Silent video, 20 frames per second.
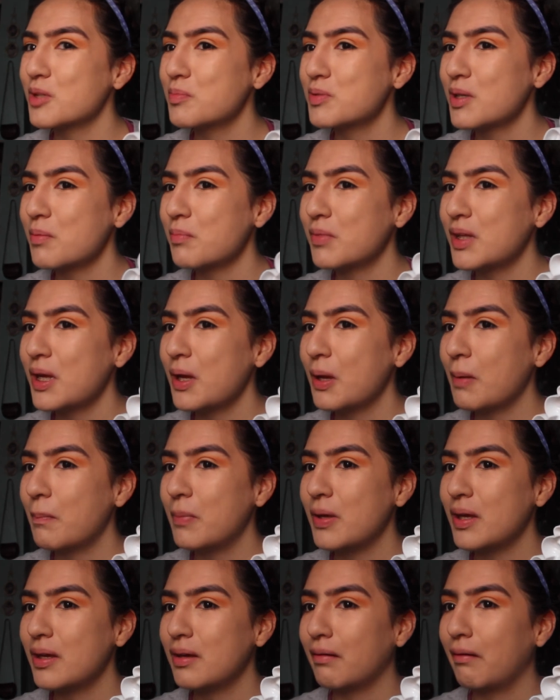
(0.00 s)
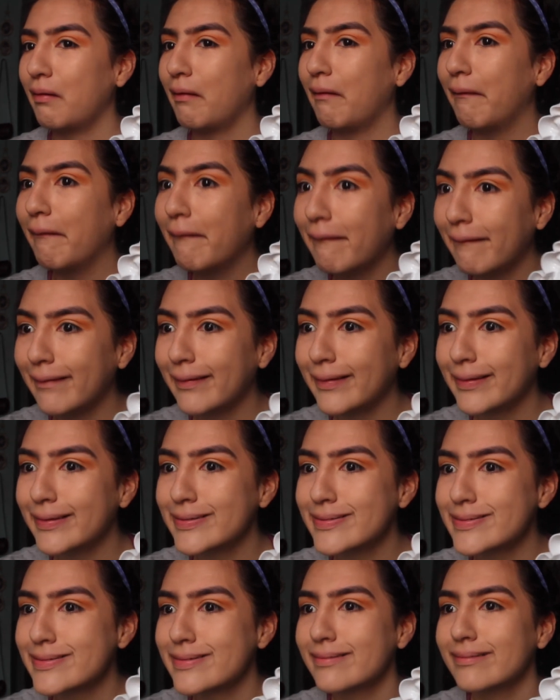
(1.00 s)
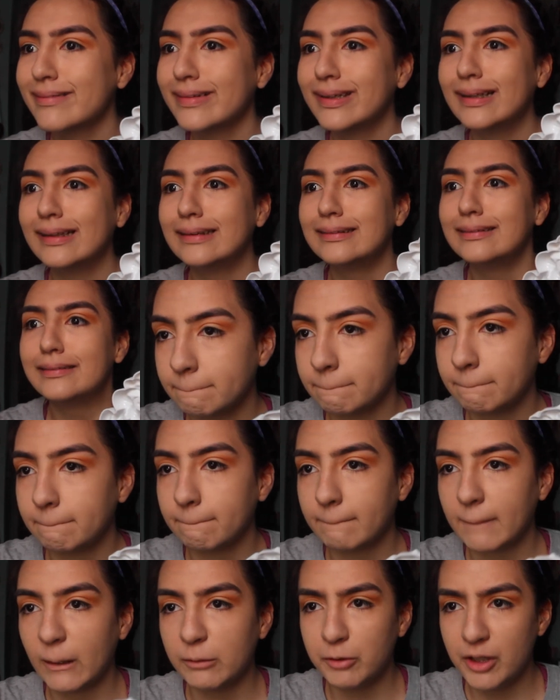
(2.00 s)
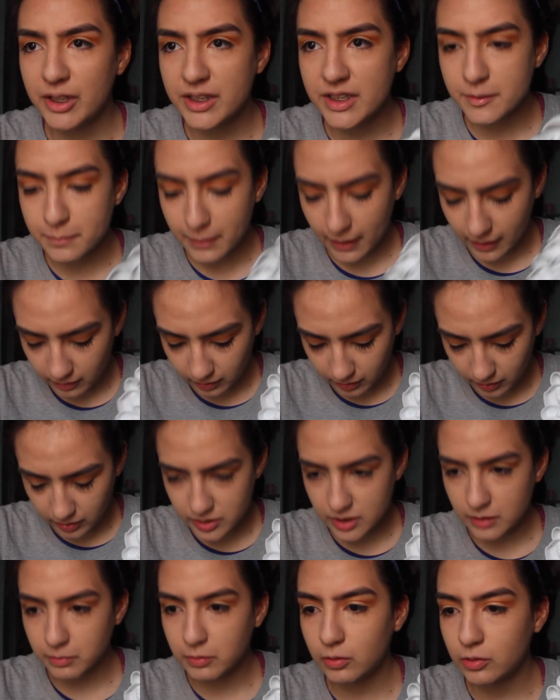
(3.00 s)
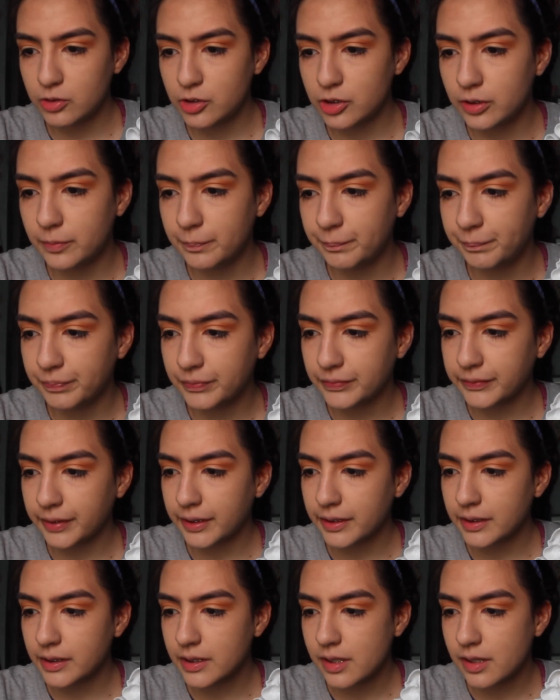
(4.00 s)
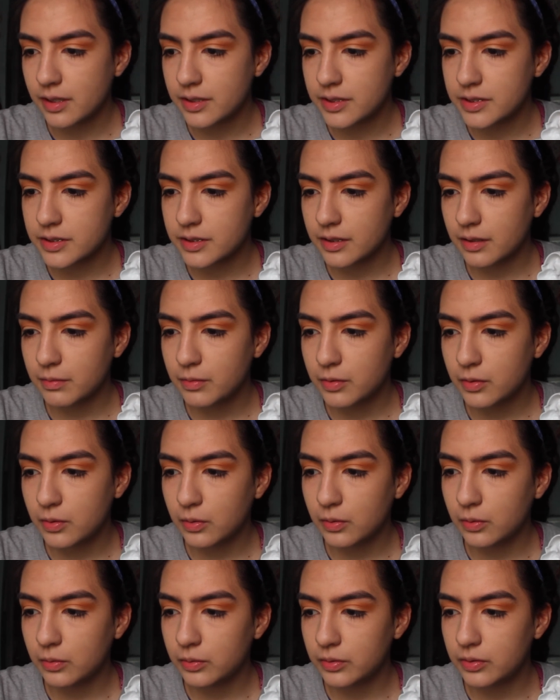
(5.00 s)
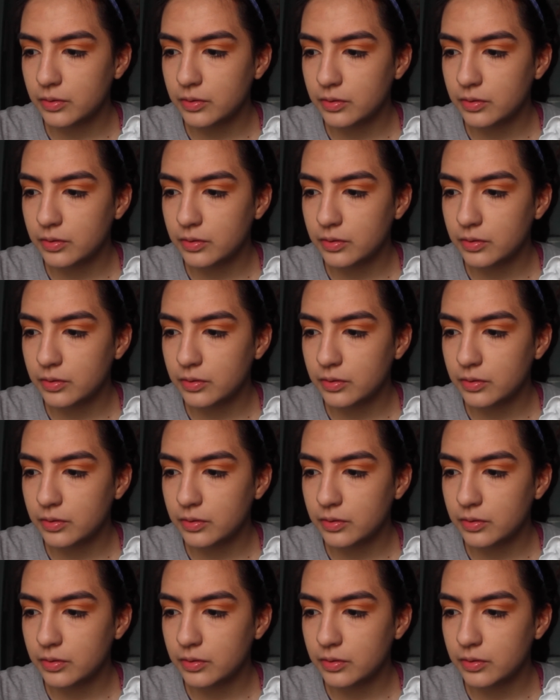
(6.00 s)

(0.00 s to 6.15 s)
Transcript: up something because what is this palette called subculture subculture